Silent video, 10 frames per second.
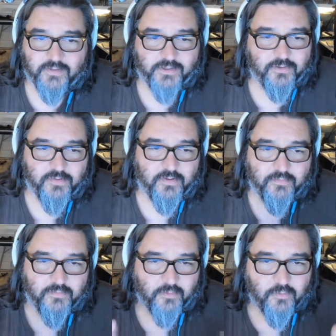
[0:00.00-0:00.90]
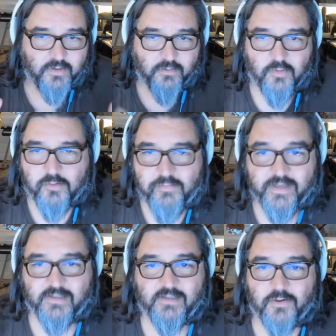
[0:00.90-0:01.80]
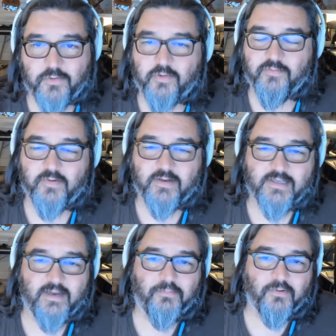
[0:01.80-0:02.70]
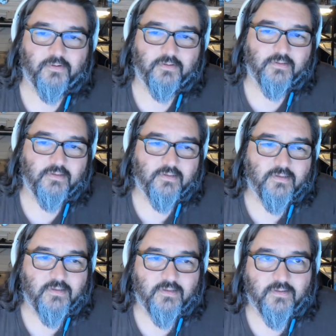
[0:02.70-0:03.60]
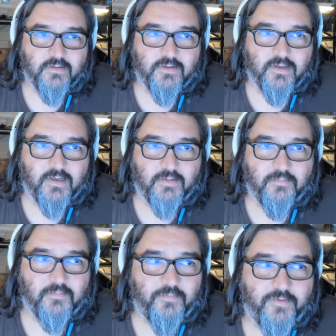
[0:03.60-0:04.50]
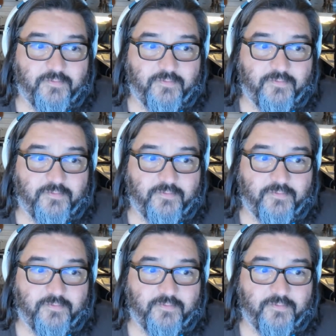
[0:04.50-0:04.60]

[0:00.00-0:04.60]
the quote unquote business owner, for example, the